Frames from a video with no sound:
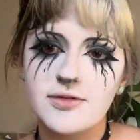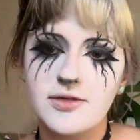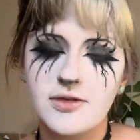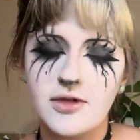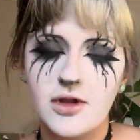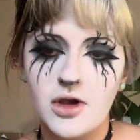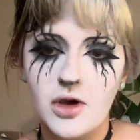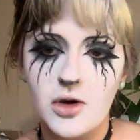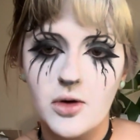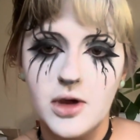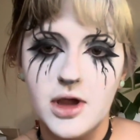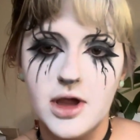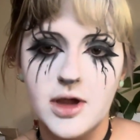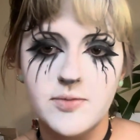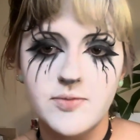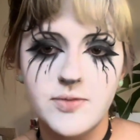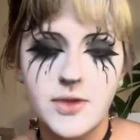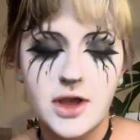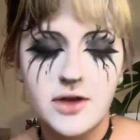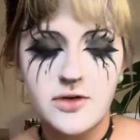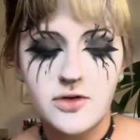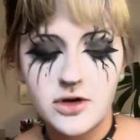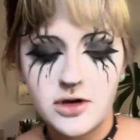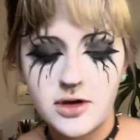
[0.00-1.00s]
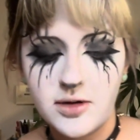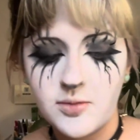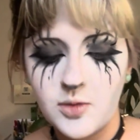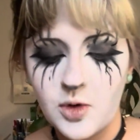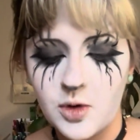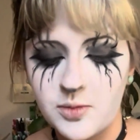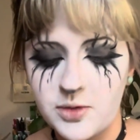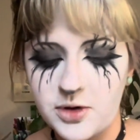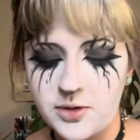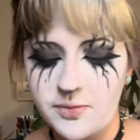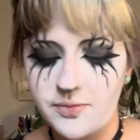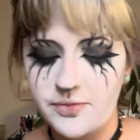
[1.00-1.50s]
Okay, I took a
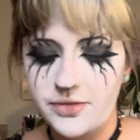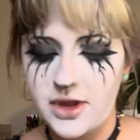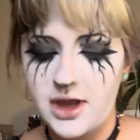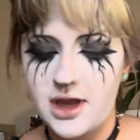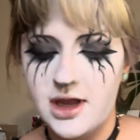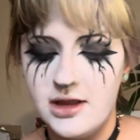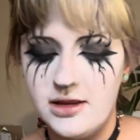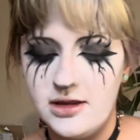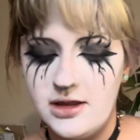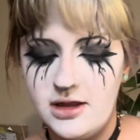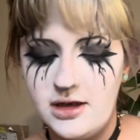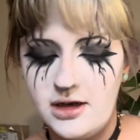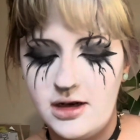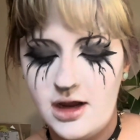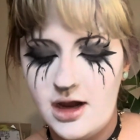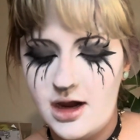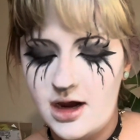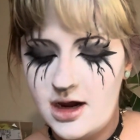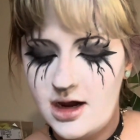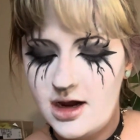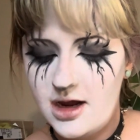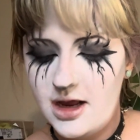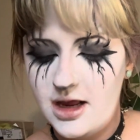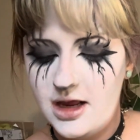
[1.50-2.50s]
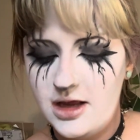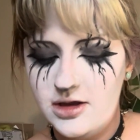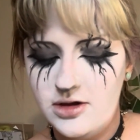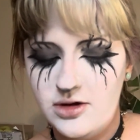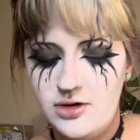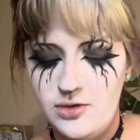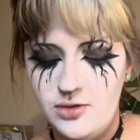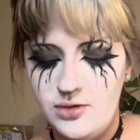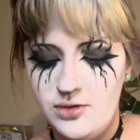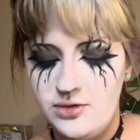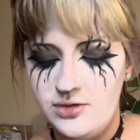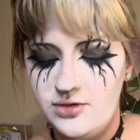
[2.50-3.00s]
moment and then I
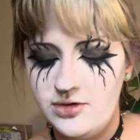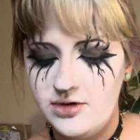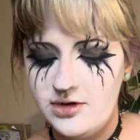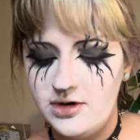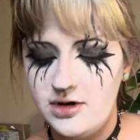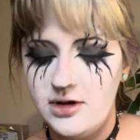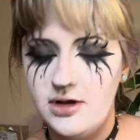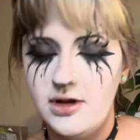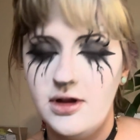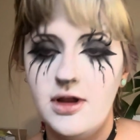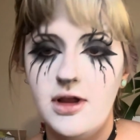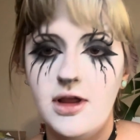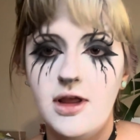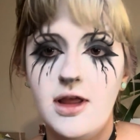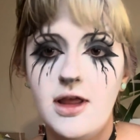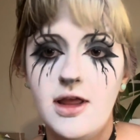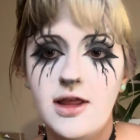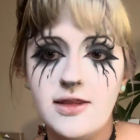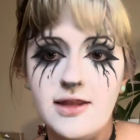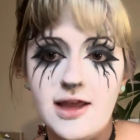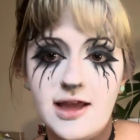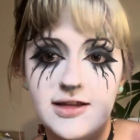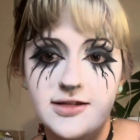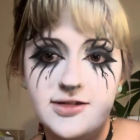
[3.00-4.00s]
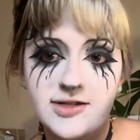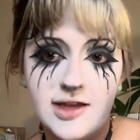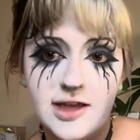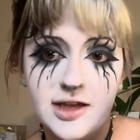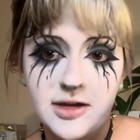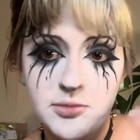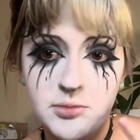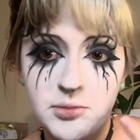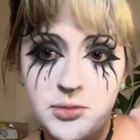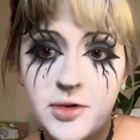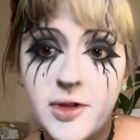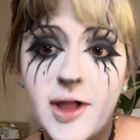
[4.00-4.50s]
used that
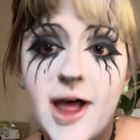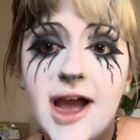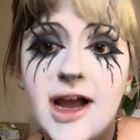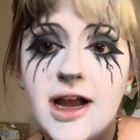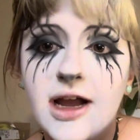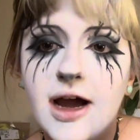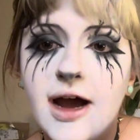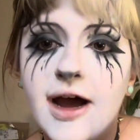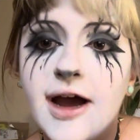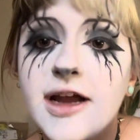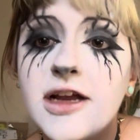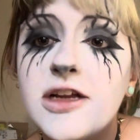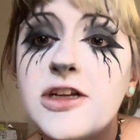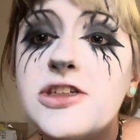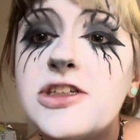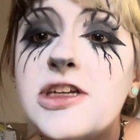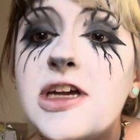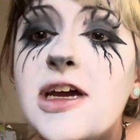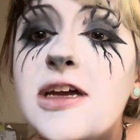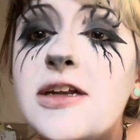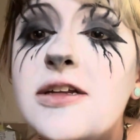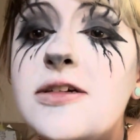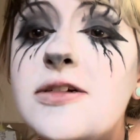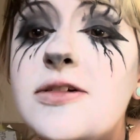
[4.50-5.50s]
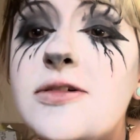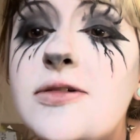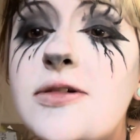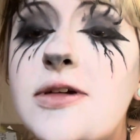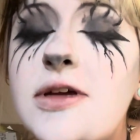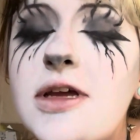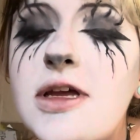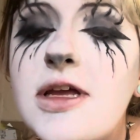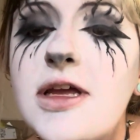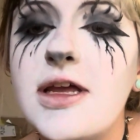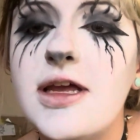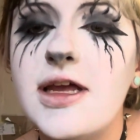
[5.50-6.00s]
same black eyeshadow
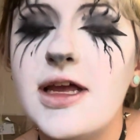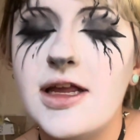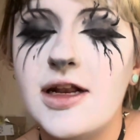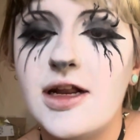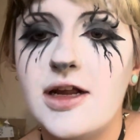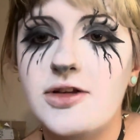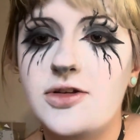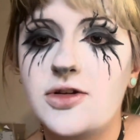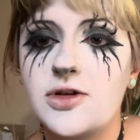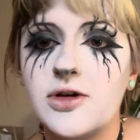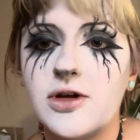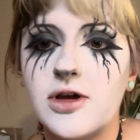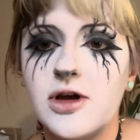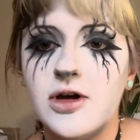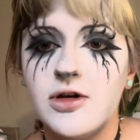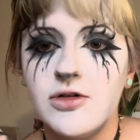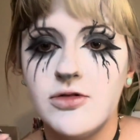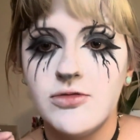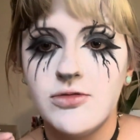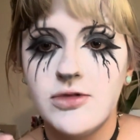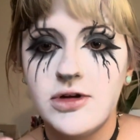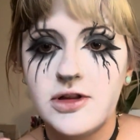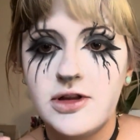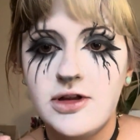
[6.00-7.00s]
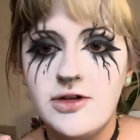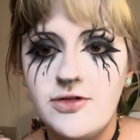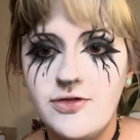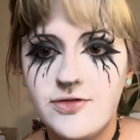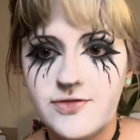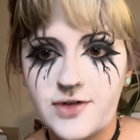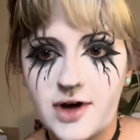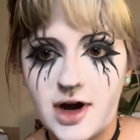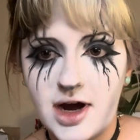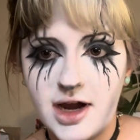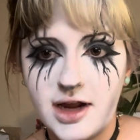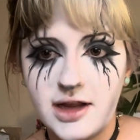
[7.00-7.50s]
and I took a really
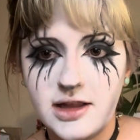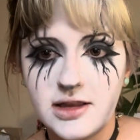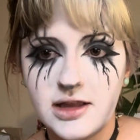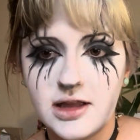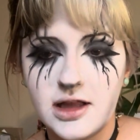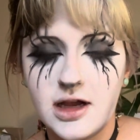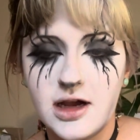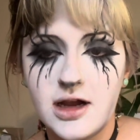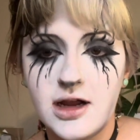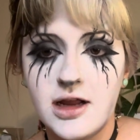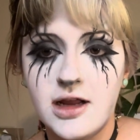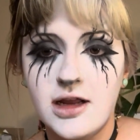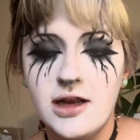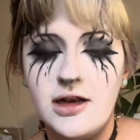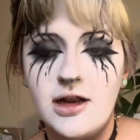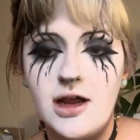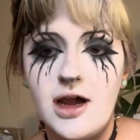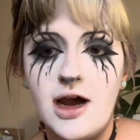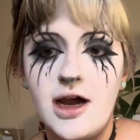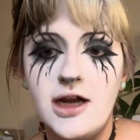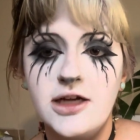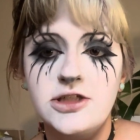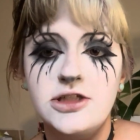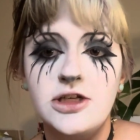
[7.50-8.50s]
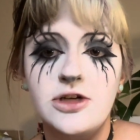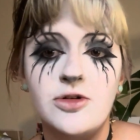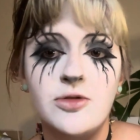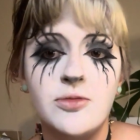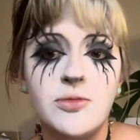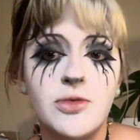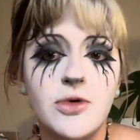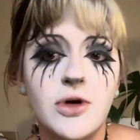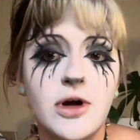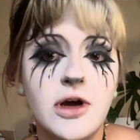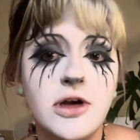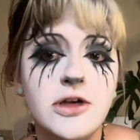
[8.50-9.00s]
fine line eyeshadow
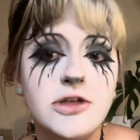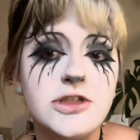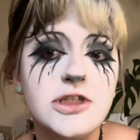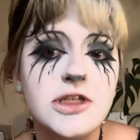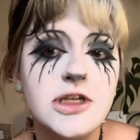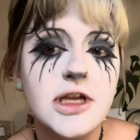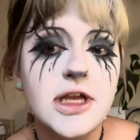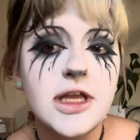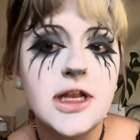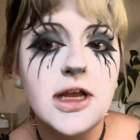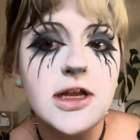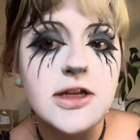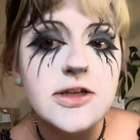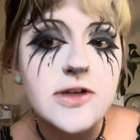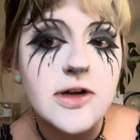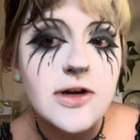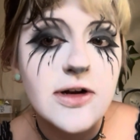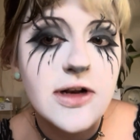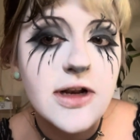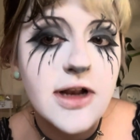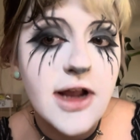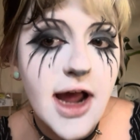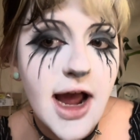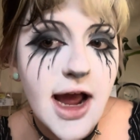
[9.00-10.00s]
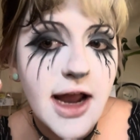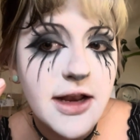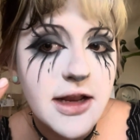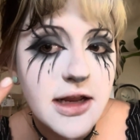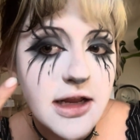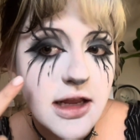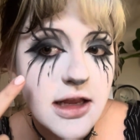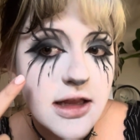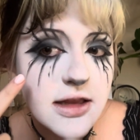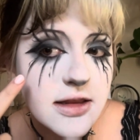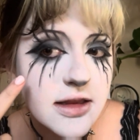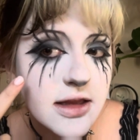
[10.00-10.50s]
brush and I started adding
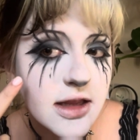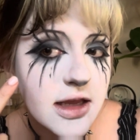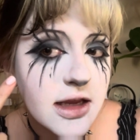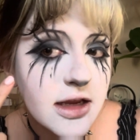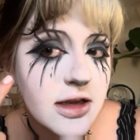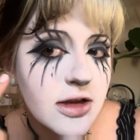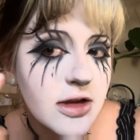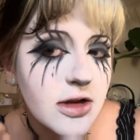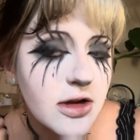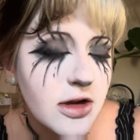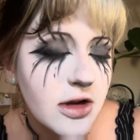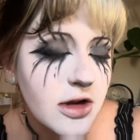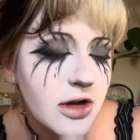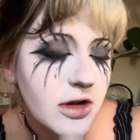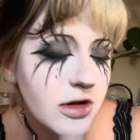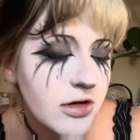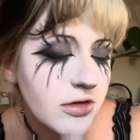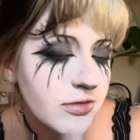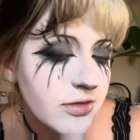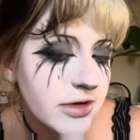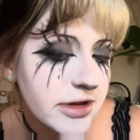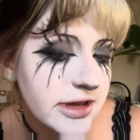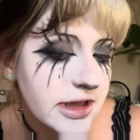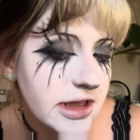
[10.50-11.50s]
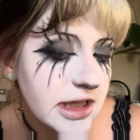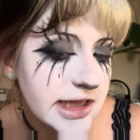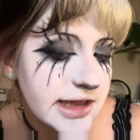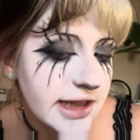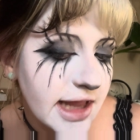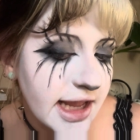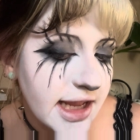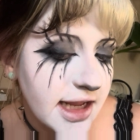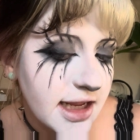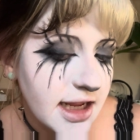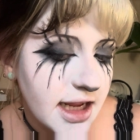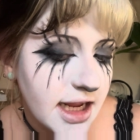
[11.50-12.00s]
in like really
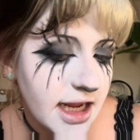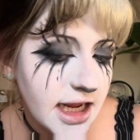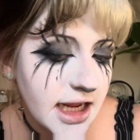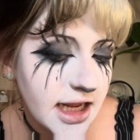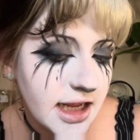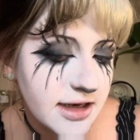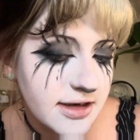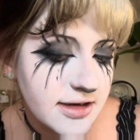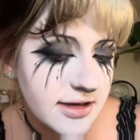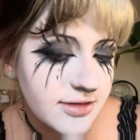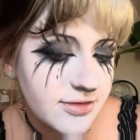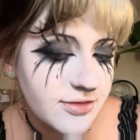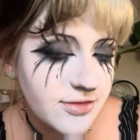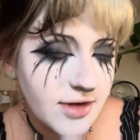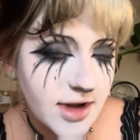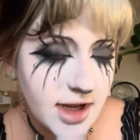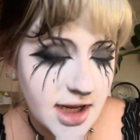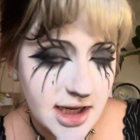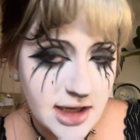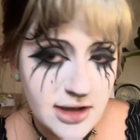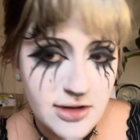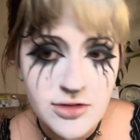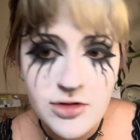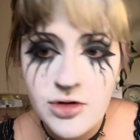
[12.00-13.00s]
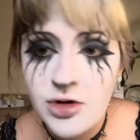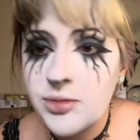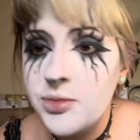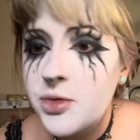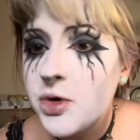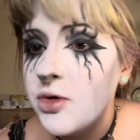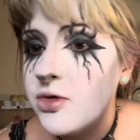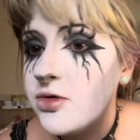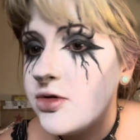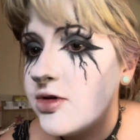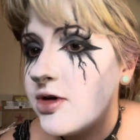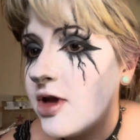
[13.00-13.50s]
light-handed veins
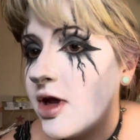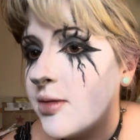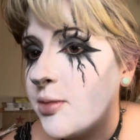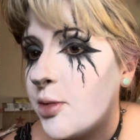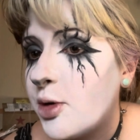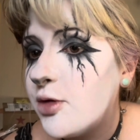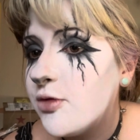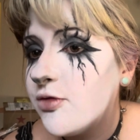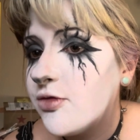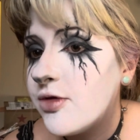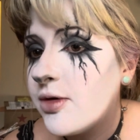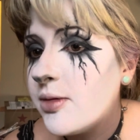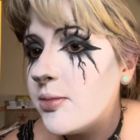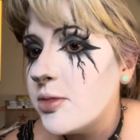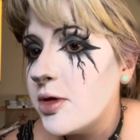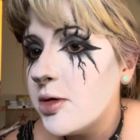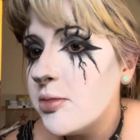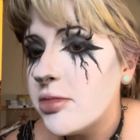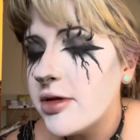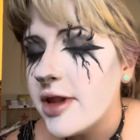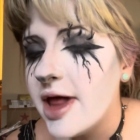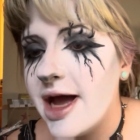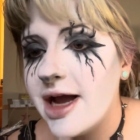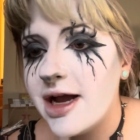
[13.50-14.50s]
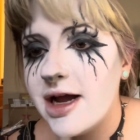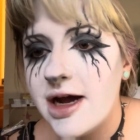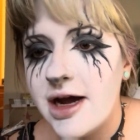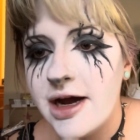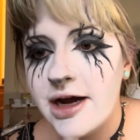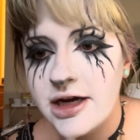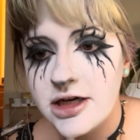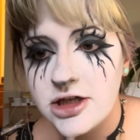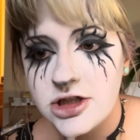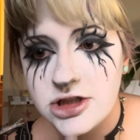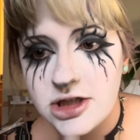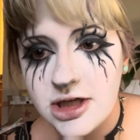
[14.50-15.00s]
almost coming from the black
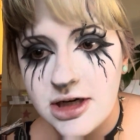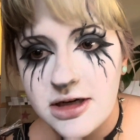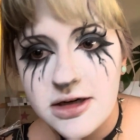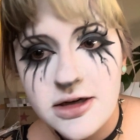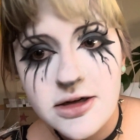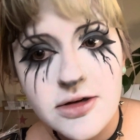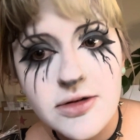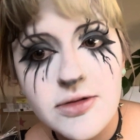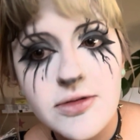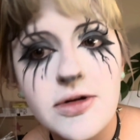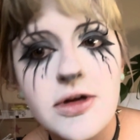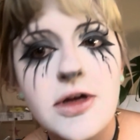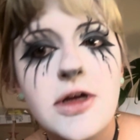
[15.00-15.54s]
eyeshadow.